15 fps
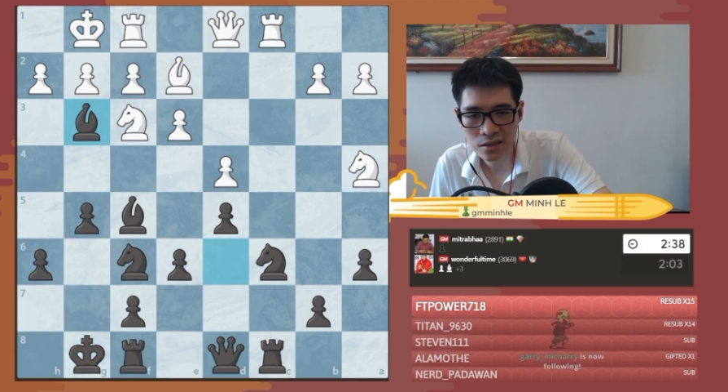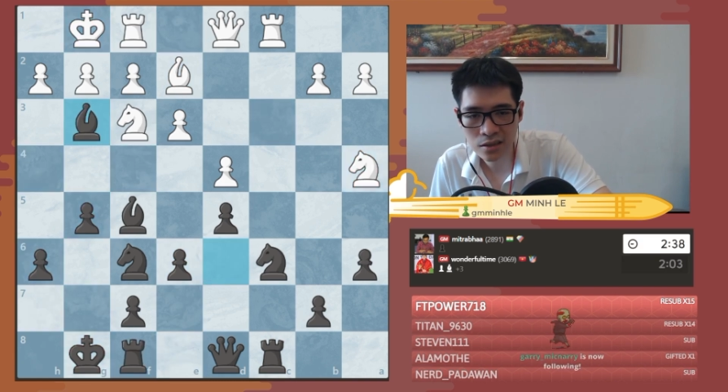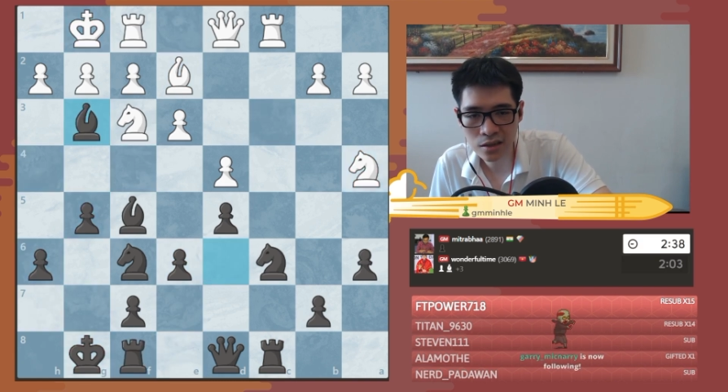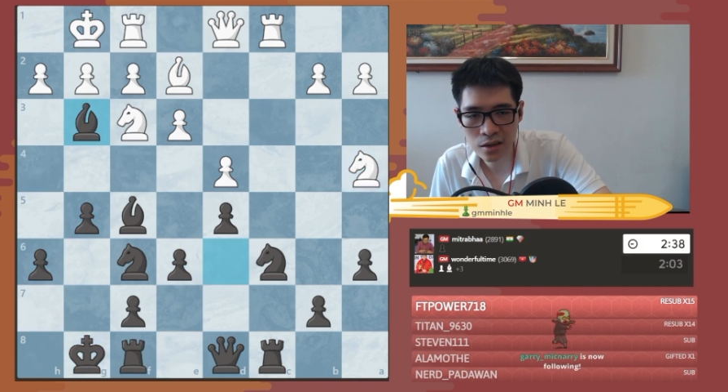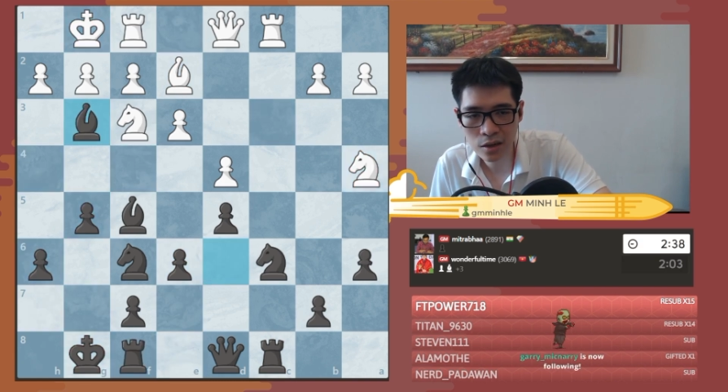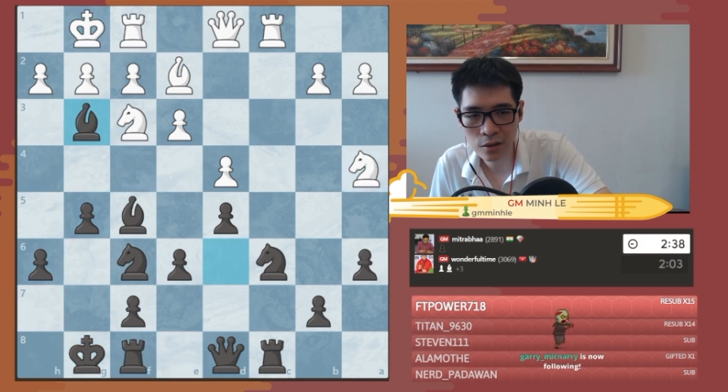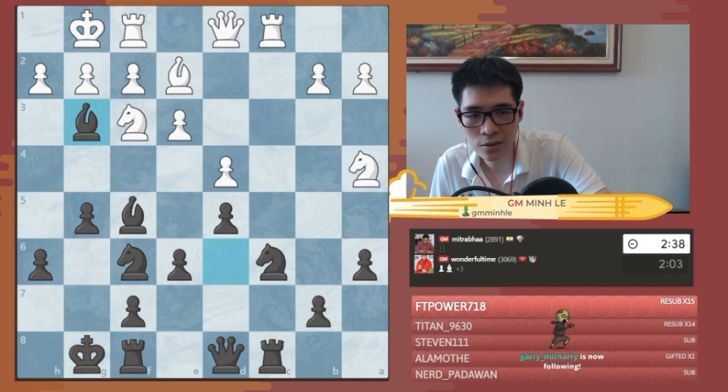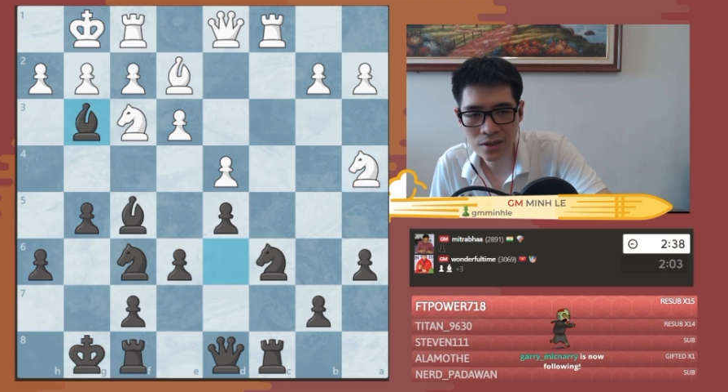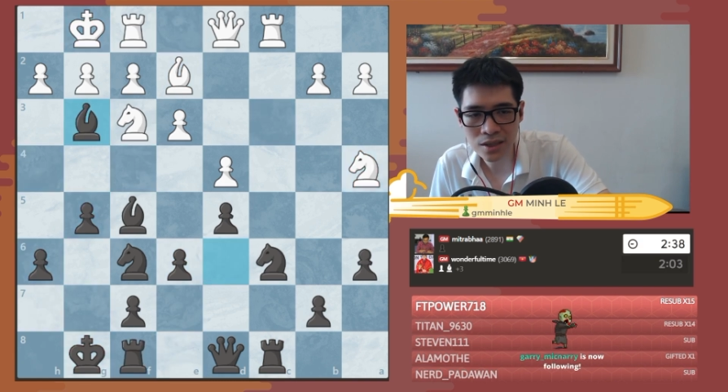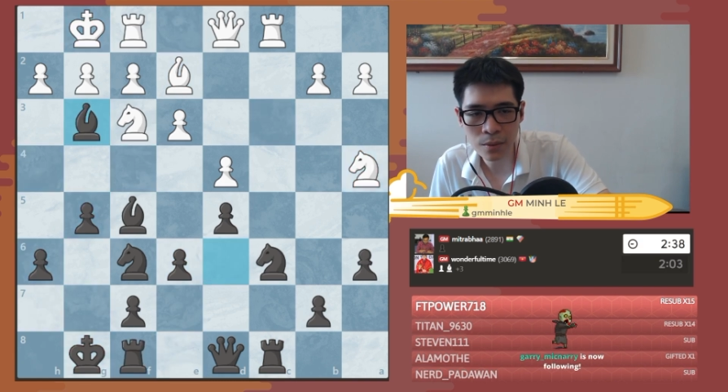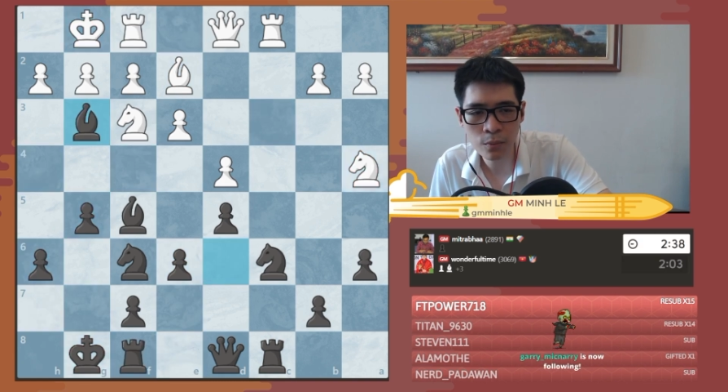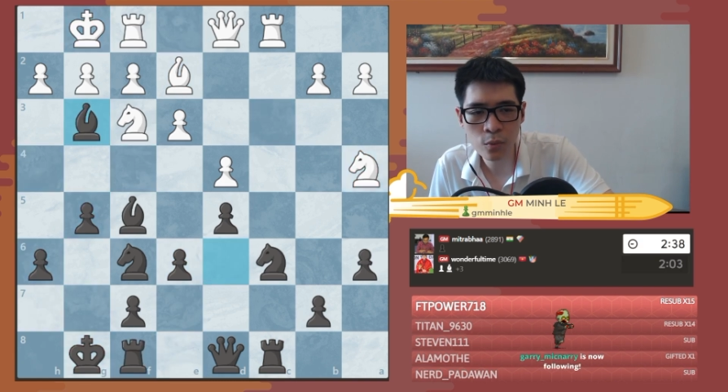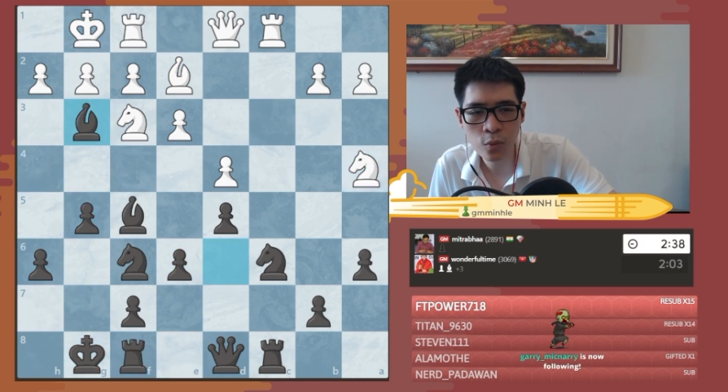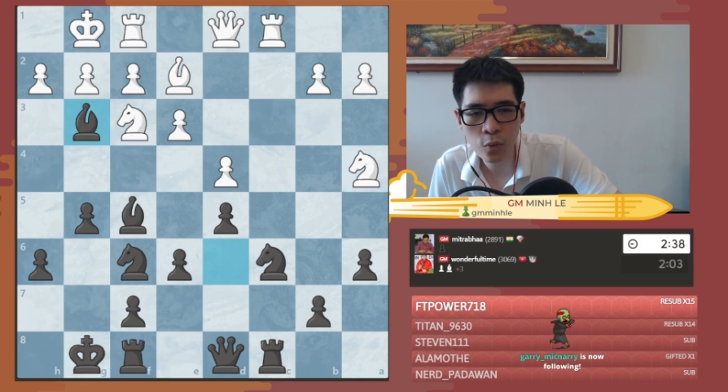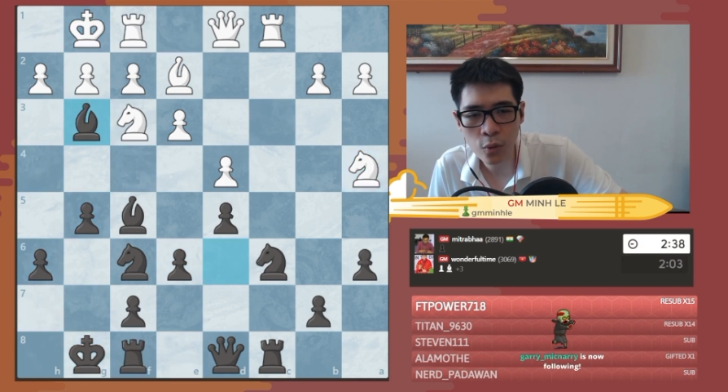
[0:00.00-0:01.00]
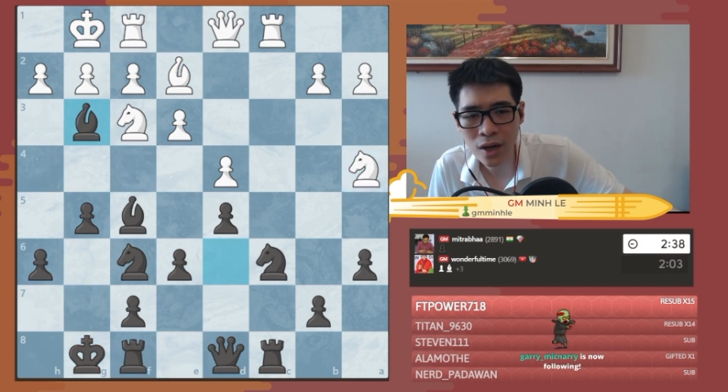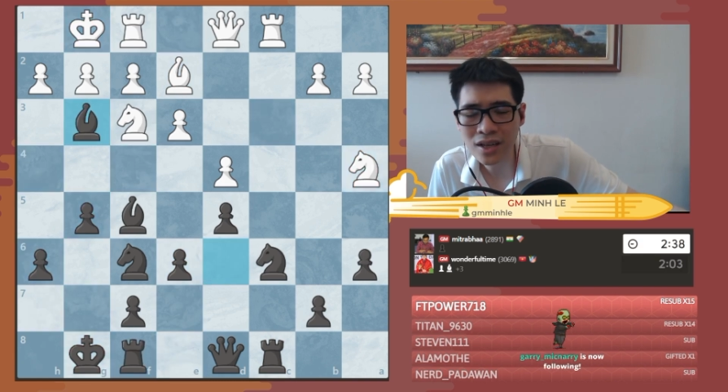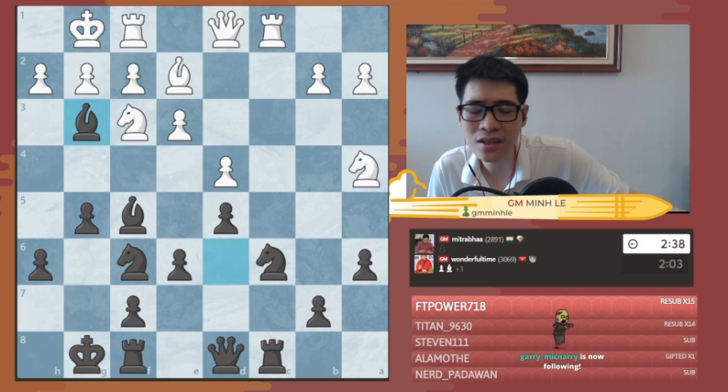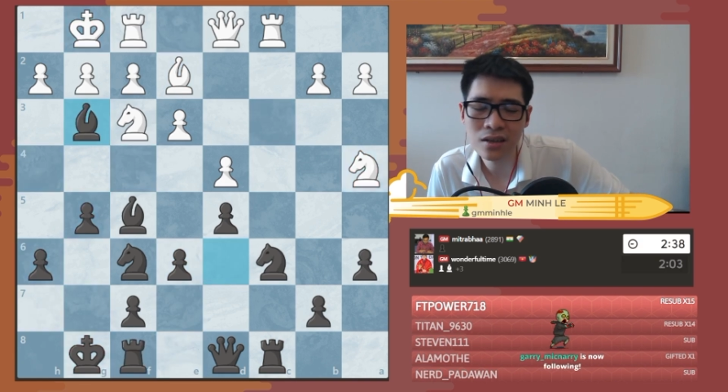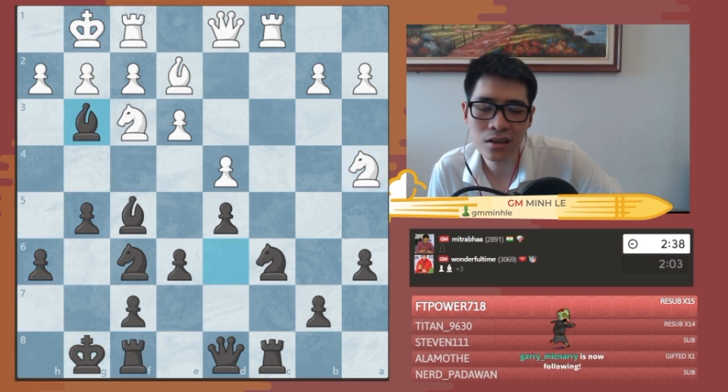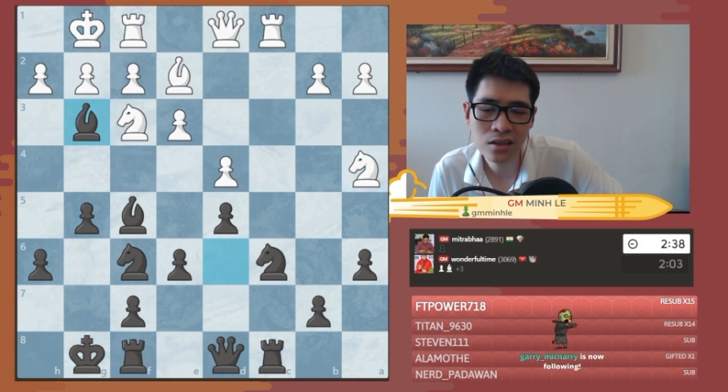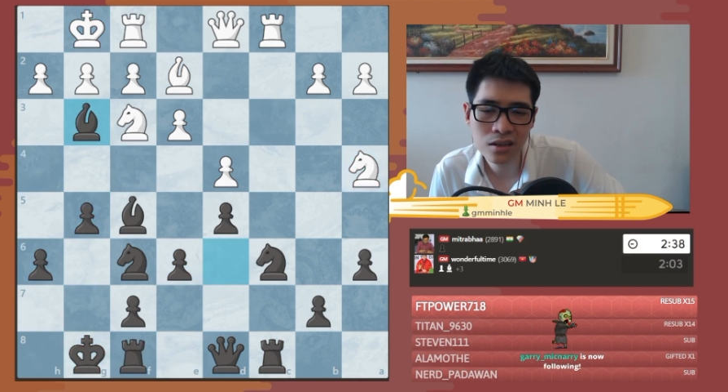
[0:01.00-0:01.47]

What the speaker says: you know, somewhat,